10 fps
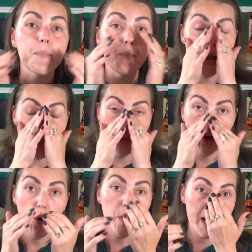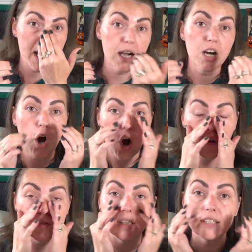by throwing her
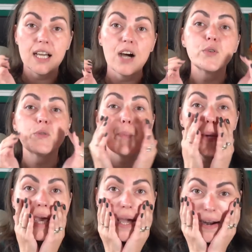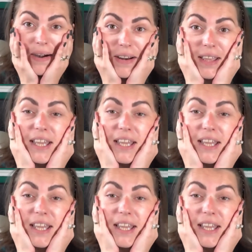off the town's pier